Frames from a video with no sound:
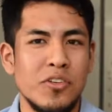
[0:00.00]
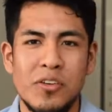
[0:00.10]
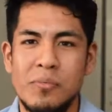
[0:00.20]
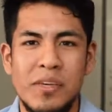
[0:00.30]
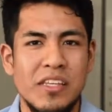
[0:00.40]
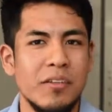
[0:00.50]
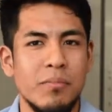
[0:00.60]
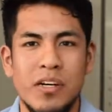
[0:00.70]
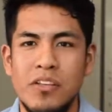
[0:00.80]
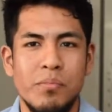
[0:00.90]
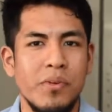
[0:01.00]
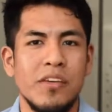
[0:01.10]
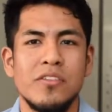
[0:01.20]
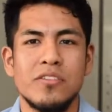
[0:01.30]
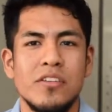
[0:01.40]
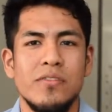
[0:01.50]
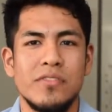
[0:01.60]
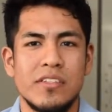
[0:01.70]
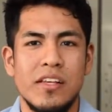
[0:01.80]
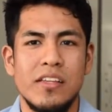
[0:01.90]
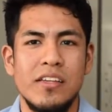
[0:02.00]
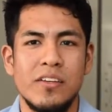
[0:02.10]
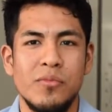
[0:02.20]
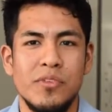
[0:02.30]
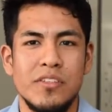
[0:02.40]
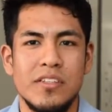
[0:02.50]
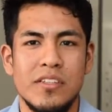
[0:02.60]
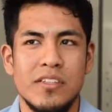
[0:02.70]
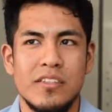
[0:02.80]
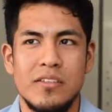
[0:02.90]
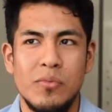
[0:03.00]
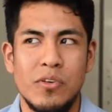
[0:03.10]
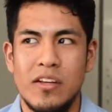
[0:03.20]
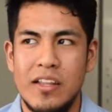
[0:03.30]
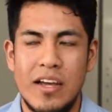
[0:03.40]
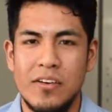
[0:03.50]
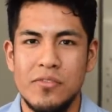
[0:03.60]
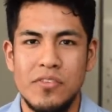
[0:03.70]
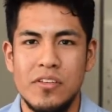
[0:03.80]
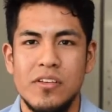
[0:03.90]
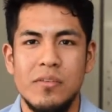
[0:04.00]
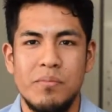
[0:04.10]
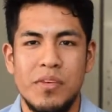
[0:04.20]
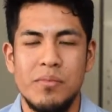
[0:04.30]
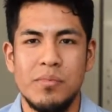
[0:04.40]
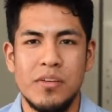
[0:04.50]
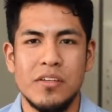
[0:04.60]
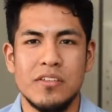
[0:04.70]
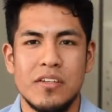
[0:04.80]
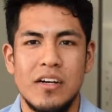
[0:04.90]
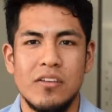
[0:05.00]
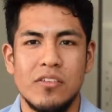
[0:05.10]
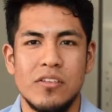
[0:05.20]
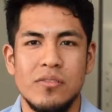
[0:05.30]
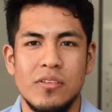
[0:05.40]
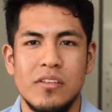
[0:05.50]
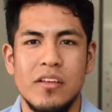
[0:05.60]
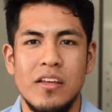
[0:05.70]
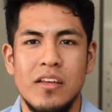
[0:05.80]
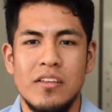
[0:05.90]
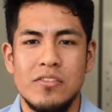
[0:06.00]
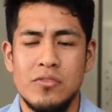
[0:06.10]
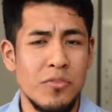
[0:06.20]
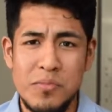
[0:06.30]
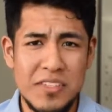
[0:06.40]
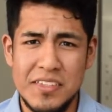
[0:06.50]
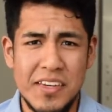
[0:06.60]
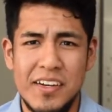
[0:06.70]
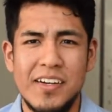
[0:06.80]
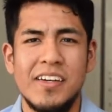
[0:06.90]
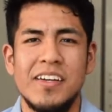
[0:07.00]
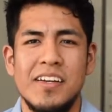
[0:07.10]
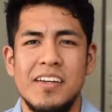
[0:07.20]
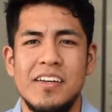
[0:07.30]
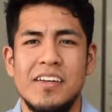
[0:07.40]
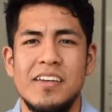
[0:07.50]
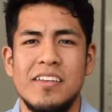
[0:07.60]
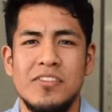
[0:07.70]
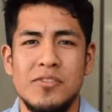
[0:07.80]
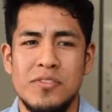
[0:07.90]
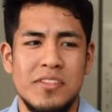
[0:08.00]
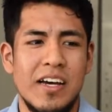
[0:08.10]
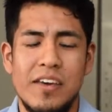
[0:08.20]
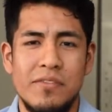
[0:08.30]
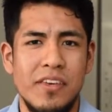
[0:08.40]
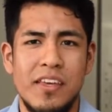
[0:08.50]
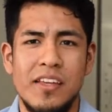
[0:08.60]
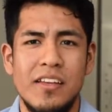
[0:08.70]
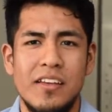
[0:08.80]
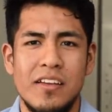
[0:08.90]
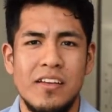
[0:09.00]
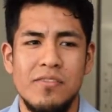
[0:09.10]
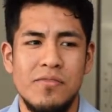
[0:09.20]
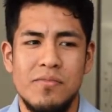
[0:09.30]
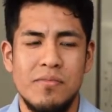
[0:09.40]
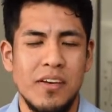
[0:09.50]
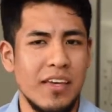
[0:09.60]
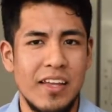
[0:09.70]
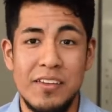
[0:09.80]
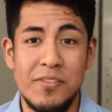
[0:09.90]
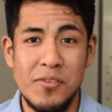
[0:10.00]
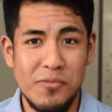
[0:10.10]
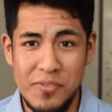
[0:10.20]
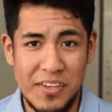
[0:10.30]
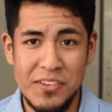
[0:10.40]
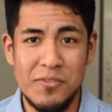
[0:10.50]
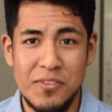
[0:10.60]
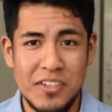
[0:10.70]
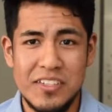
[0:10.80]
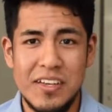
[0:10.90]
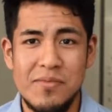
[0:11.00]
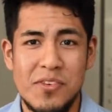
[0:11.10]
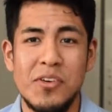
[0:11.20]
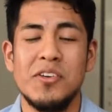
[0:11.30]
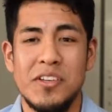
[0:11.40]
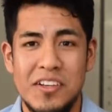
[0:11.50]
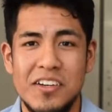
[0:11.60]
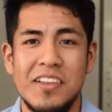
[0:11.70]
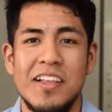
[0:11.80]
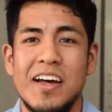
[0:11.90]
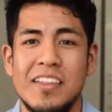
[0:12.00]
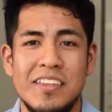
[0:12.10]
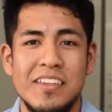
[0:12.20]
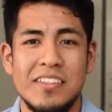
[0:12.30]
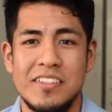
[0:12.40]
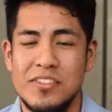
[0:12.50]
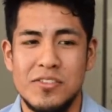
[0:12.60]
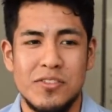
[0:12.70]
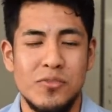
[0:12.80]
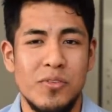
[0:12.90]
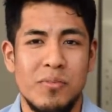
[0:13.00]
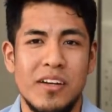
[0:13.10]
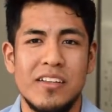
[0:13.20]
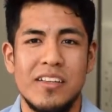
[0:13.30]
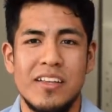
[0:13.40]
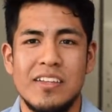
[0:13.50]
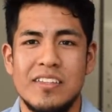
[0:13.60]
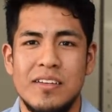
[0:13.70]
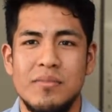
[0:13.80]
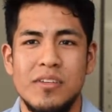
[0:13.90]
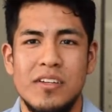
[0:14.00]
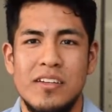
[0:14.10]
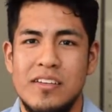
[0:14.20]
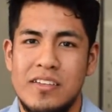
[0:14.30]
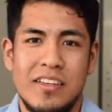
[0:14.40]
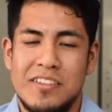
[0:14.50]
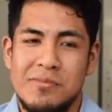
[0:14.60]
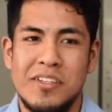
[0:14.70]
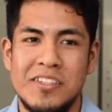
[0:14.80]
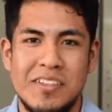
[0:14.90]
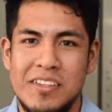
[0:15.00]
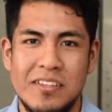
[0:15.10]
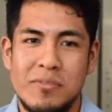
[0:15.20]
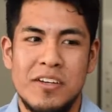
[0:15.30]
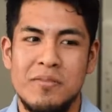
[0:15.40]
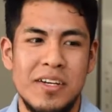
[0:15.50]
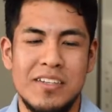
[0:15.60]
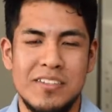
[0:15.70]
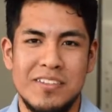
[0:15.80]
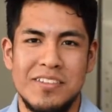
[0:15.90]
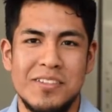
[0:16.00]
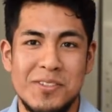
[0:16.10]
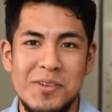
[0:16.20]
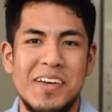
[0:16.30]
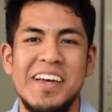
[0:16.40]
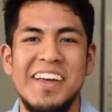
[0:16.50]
gonna be developing yourself as a leader, which is what a lot of the people here in Chicago are doing. So don't be scared, just dive in. If you fail the first time, you're gonna learn a lot of things and just do it better the next time. But yeah, that's my advice, just do it,